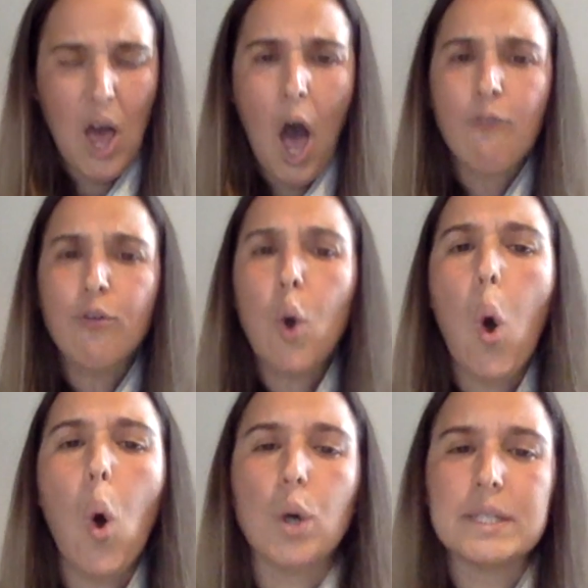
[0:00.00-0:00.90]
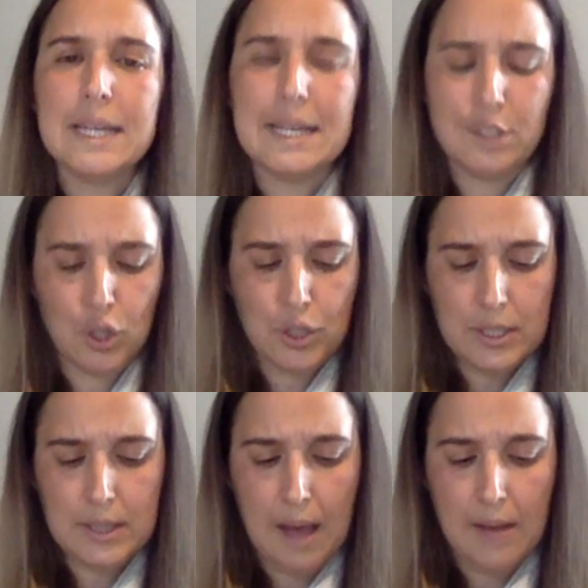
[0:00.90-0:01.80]
Of course he is your
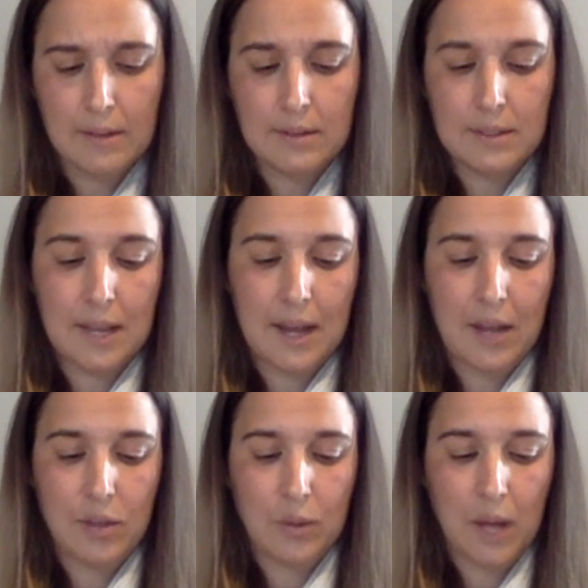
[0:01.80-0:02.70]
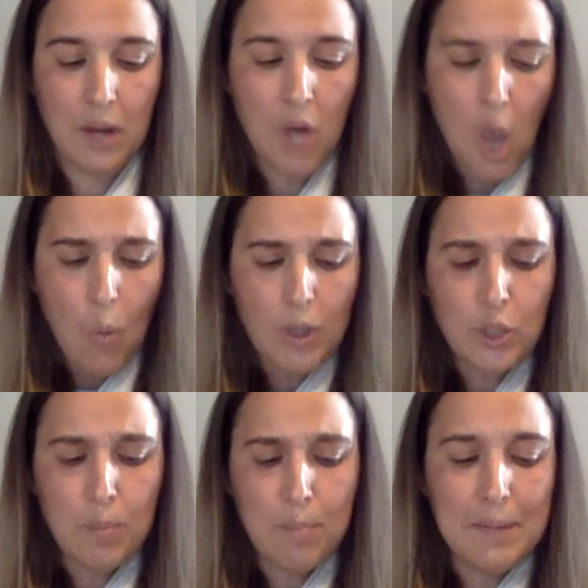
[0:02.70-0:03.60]
son, said Antoinette. What
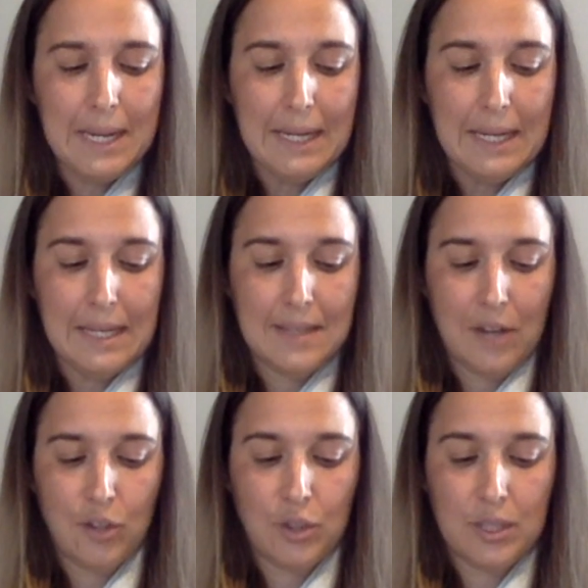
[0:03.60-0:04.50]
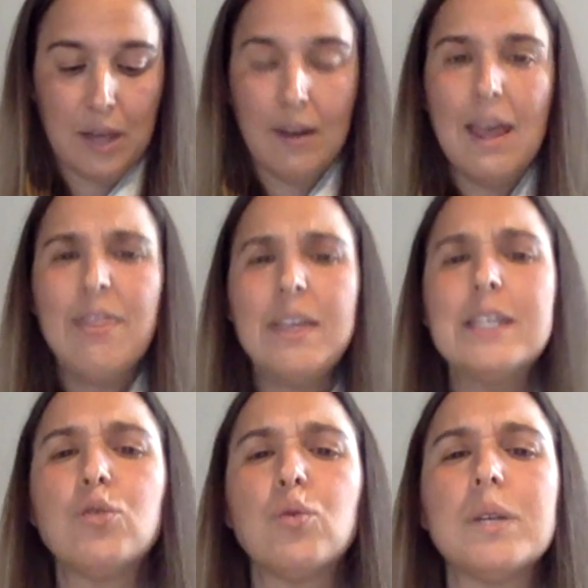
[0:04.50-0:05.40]
do you mean he is not your son? This
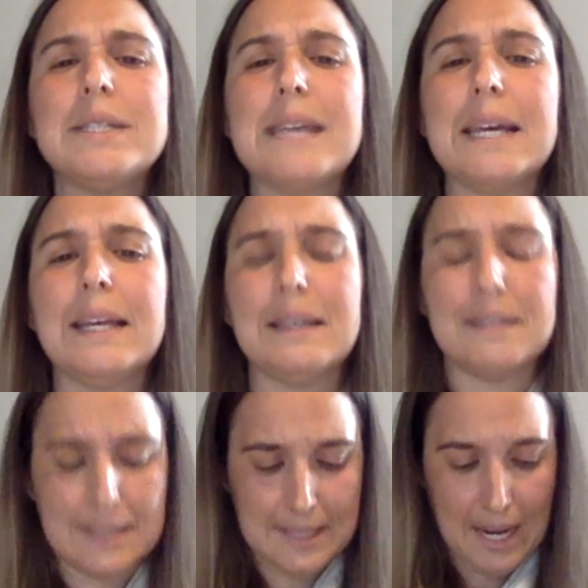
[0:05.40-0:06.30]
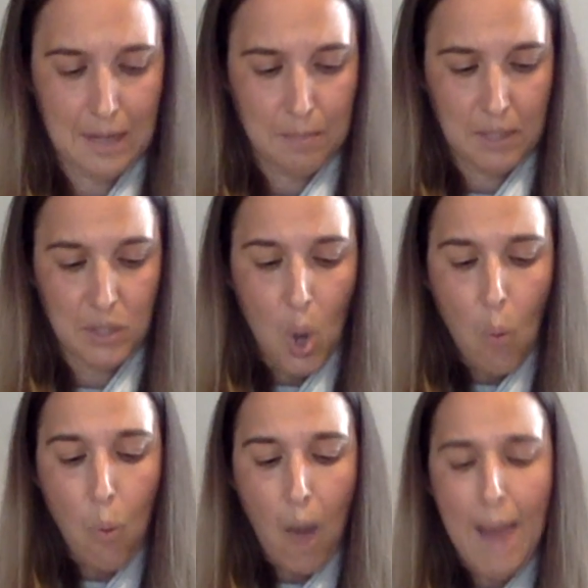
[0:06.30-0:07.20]
is a ridiculous statement.
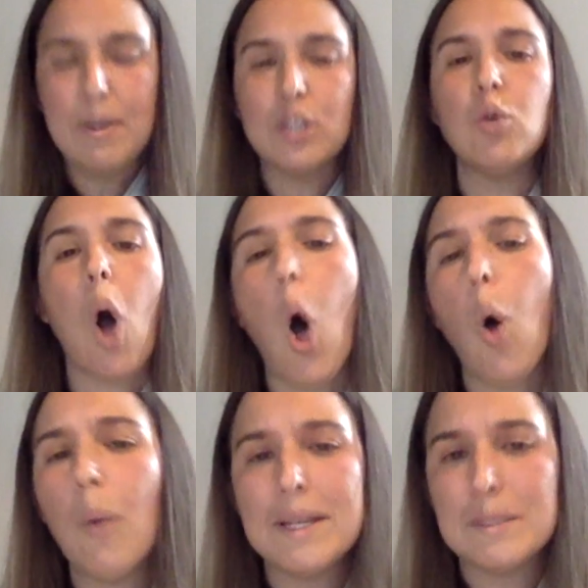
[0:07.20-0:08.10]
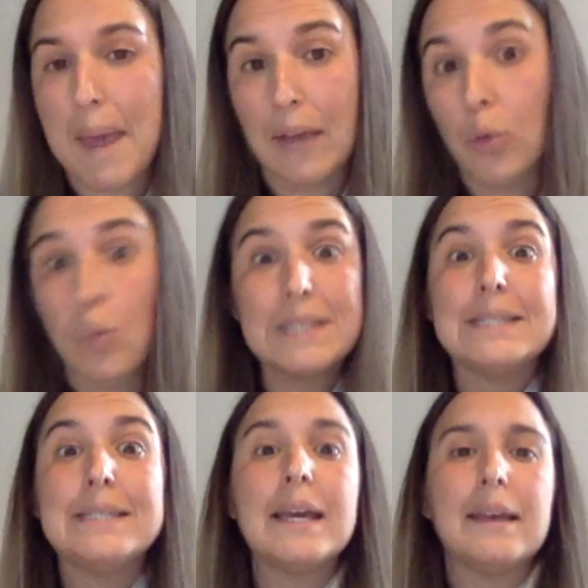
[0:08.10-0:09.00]
Why must you always make the
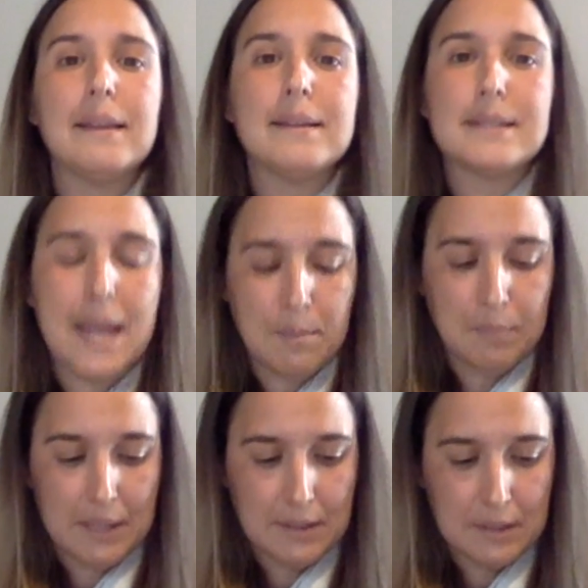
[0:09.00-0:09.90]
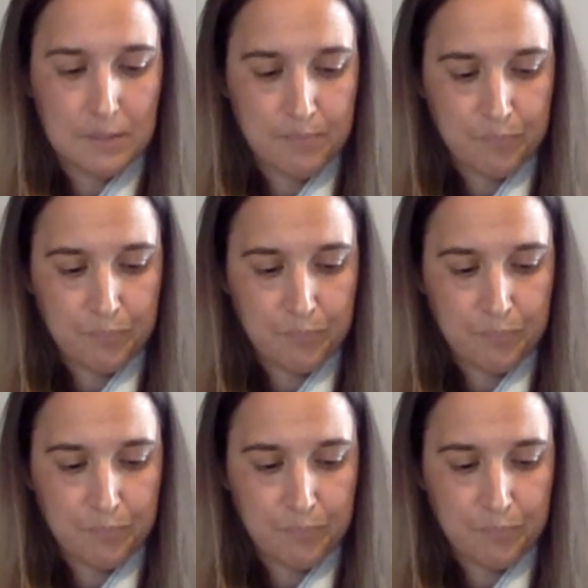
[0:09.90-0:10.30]
ridiculous statements?